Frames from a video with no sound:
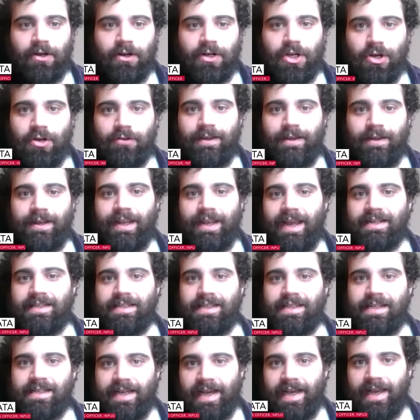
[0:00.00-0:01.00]
COVID
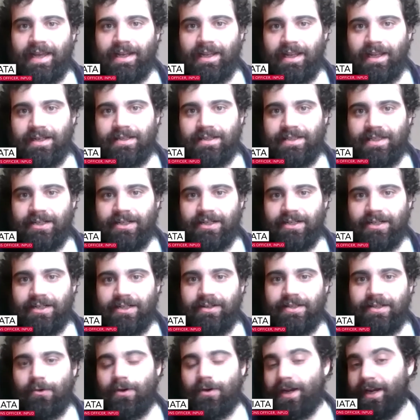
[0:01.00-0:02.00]
19 dialogue
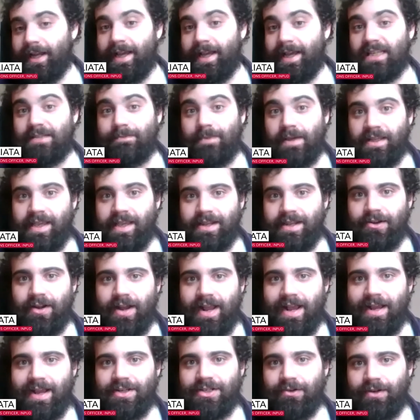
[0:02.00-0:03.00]
series organized by the
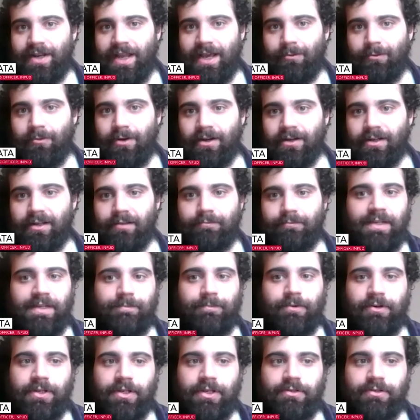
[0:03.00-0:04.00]
International Network of
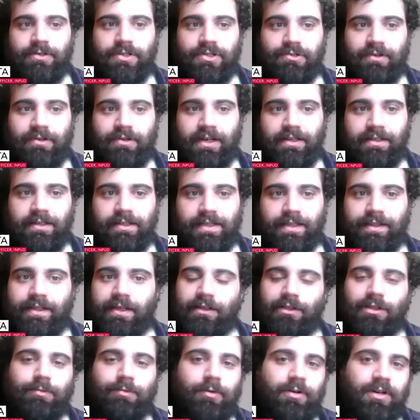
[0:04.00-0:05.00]
People Who Use Drugs and the
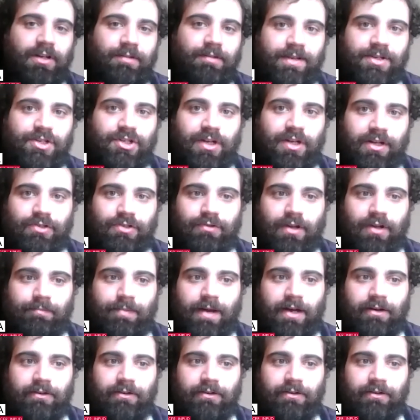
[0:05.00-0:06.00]
Global Commission on Drug
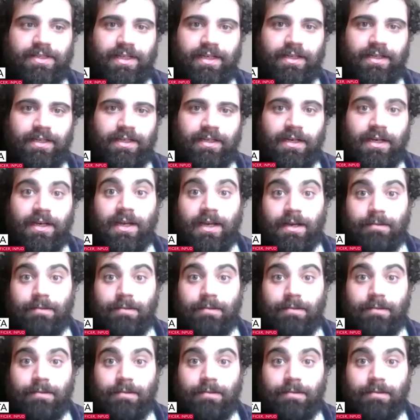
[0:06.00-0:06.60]
Policy.